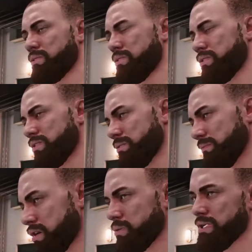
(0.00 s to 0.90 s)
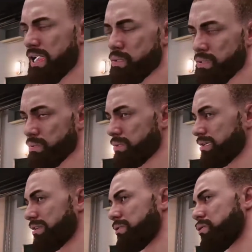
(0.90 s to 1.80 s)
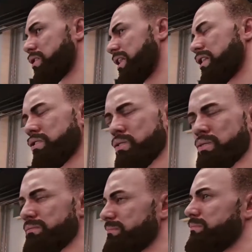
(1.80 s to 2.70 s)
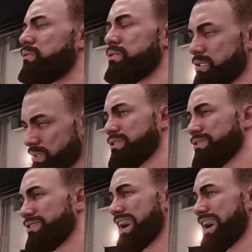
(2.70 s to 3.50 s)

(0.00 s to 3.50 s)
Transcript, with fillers: That isn't exactly the phrase, but I get what you're going for.